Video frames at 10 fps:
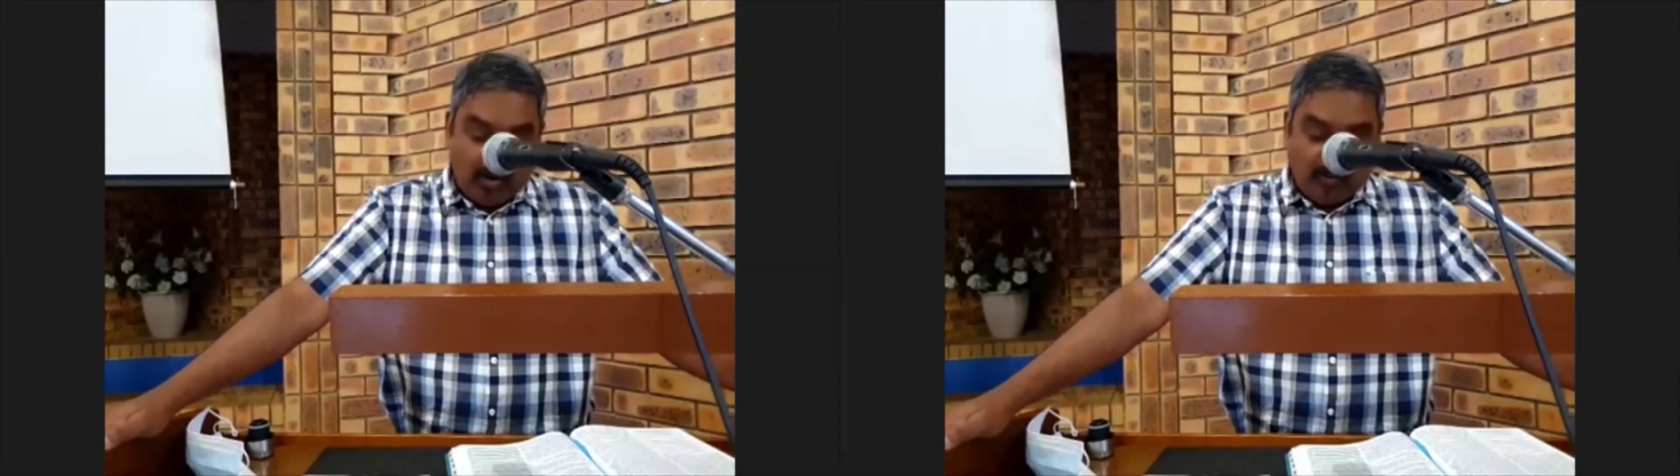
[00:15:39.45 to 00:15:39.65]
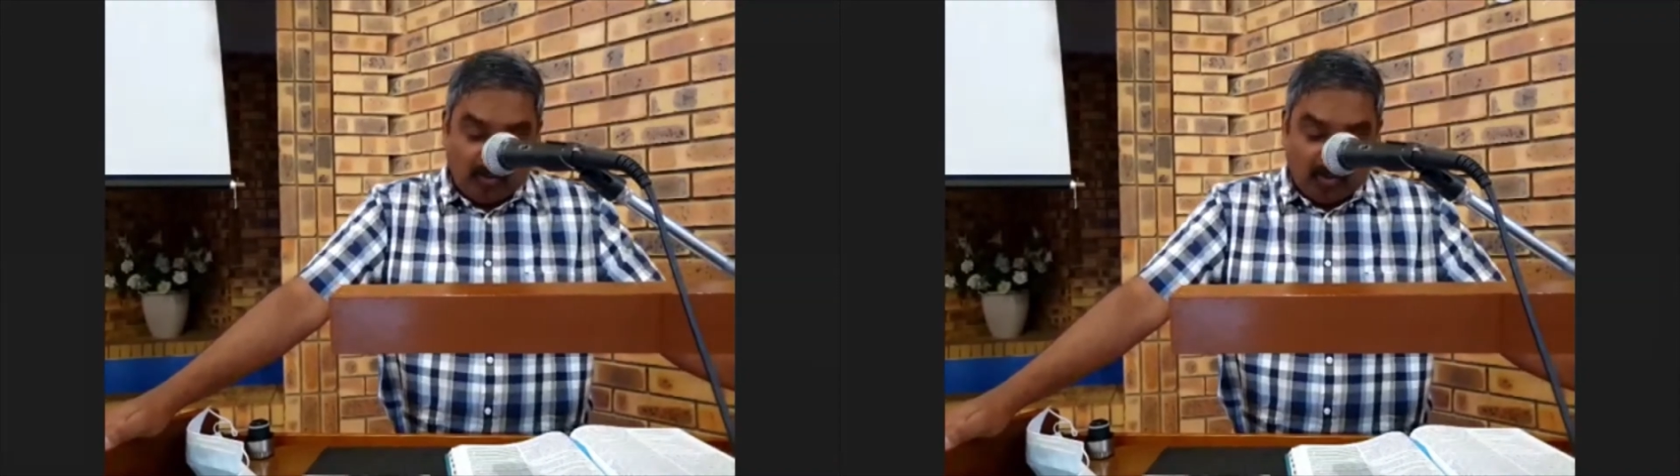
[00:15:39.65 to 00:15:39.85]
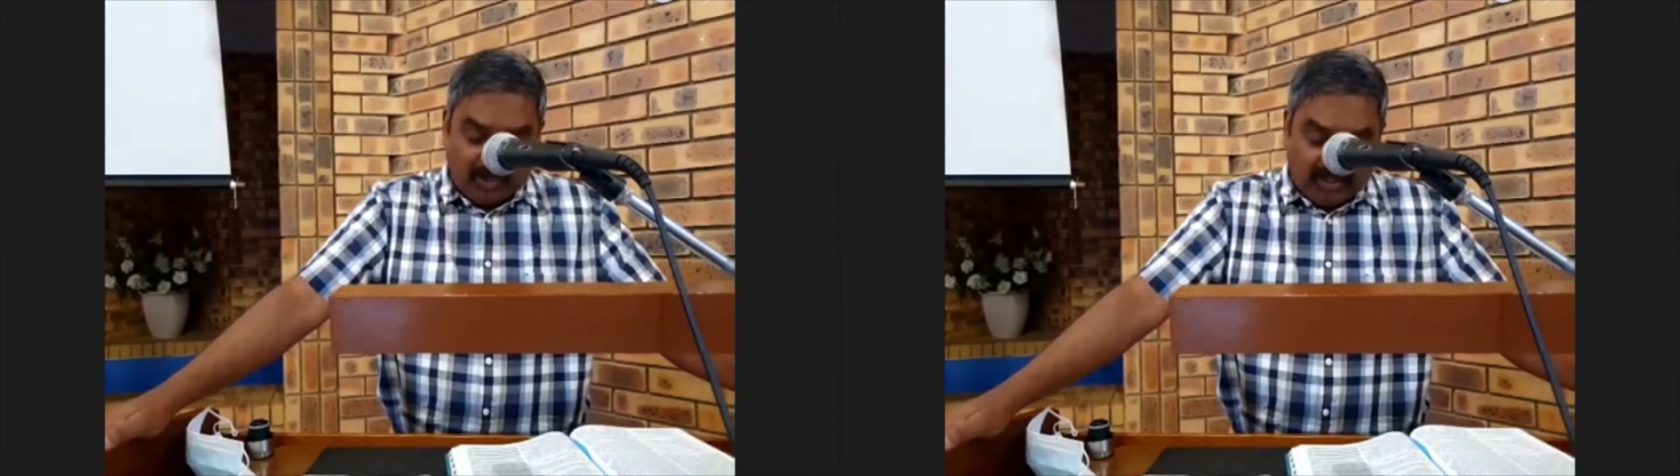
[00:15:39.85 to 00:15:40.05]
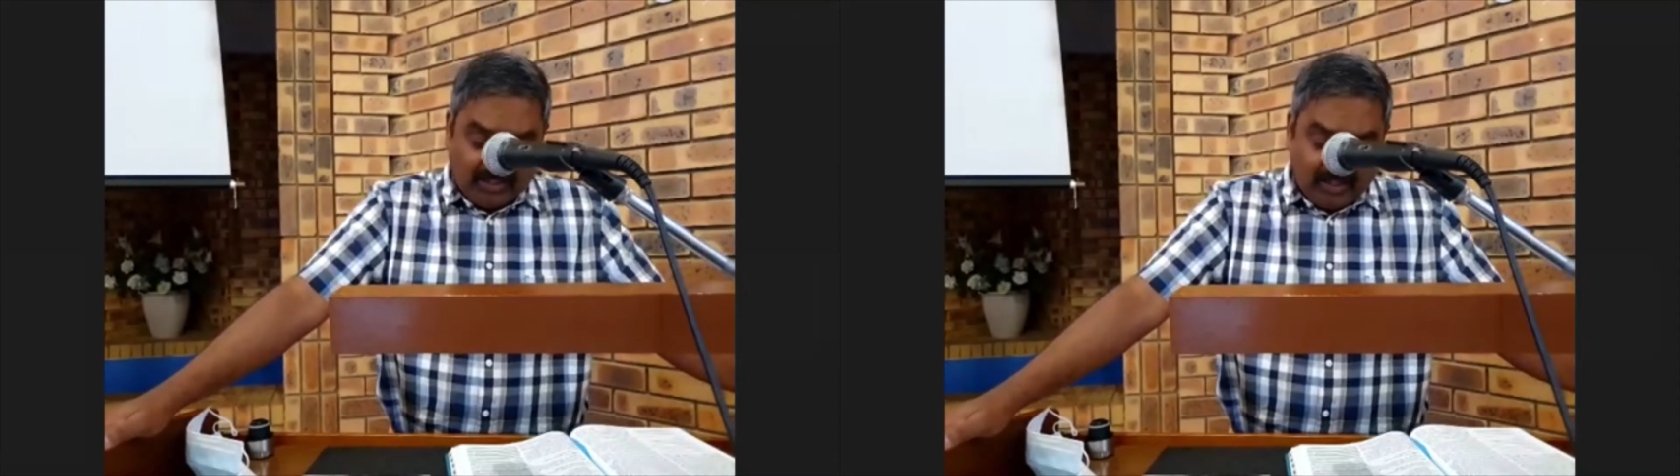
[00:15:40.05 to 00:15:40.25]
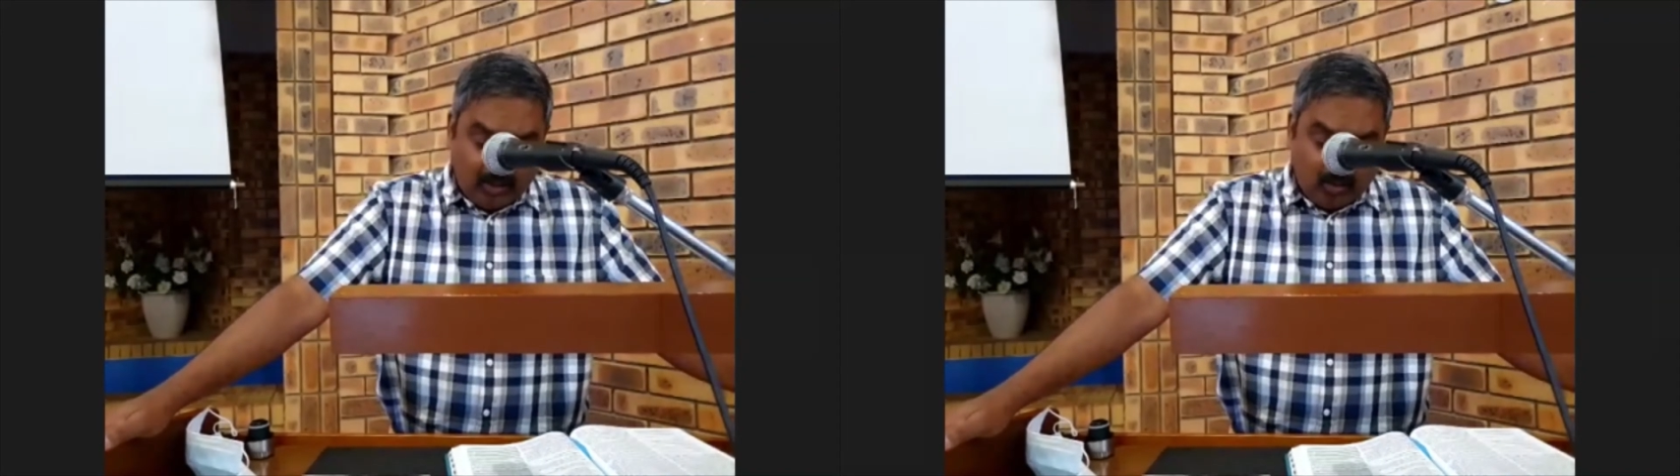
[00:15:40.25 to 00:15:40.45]
for
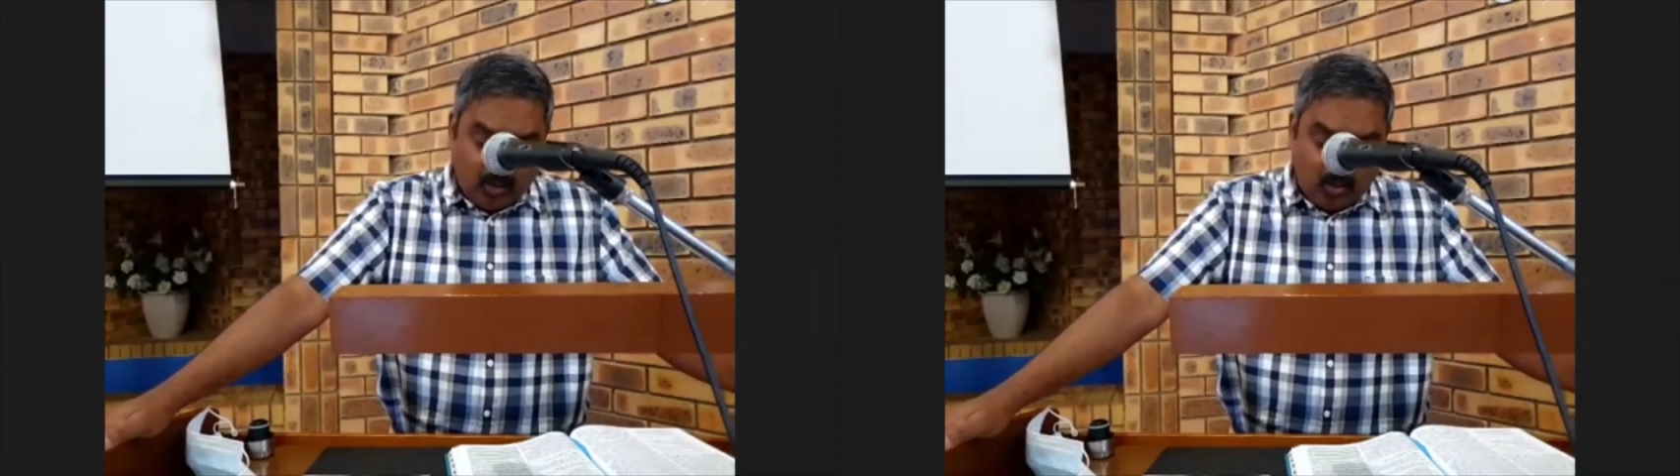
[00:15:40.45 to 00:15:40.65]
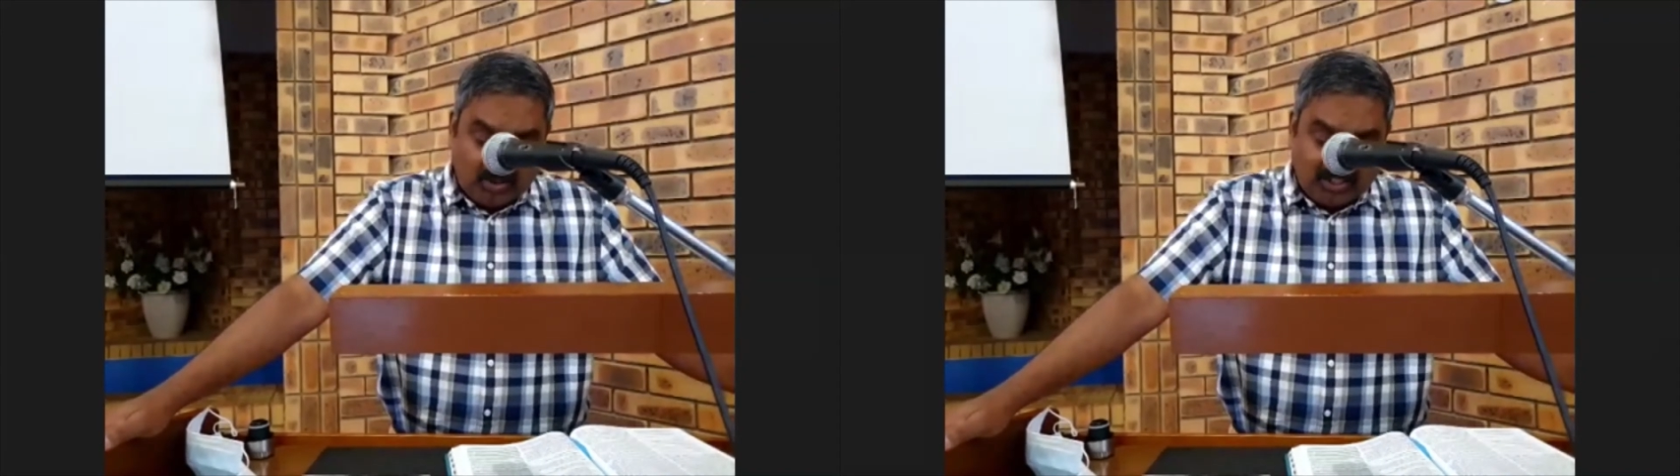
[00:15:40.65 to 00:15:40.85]
he who